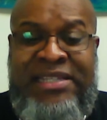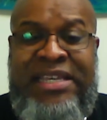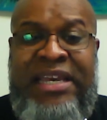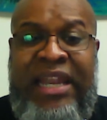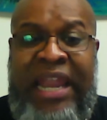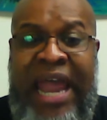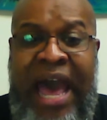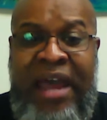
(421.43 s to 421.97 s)
a
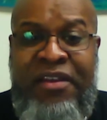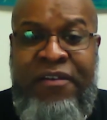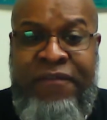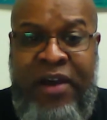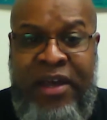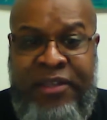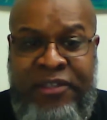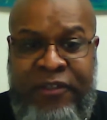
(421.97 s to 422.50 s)
lot of
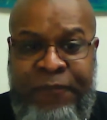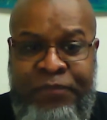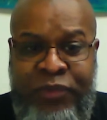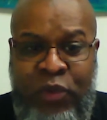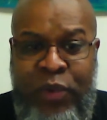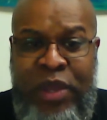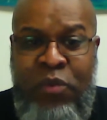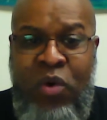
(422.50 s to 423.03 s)
us,
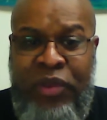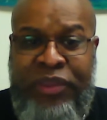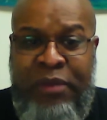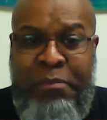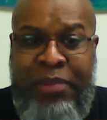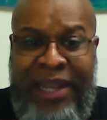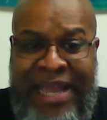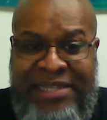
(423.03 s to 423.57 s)
we want the
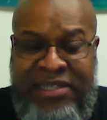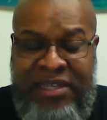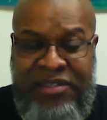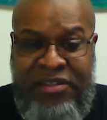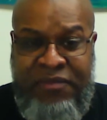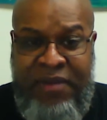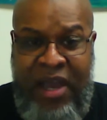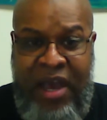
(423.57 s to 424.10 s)
blessings
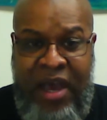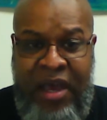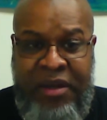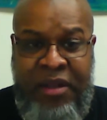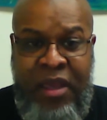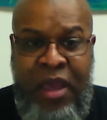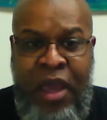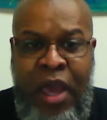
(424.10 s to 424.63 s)
of God,
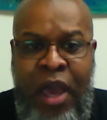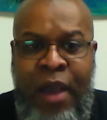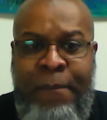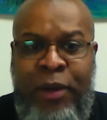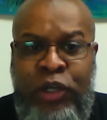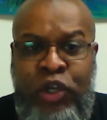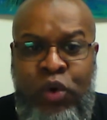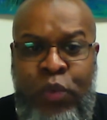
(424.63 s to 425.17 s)

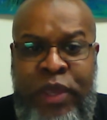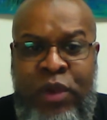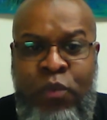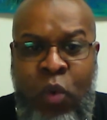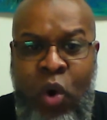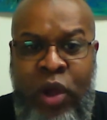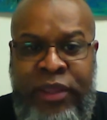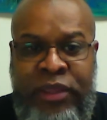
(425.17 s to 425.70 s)
but do we
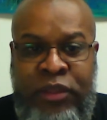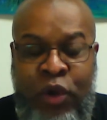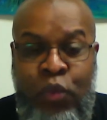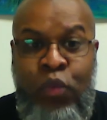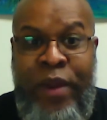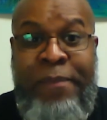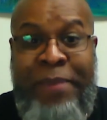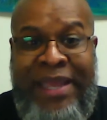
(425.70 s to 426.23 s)
want the
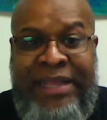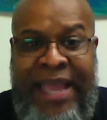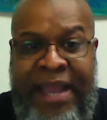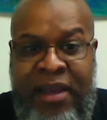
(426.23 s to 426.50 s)
ripping that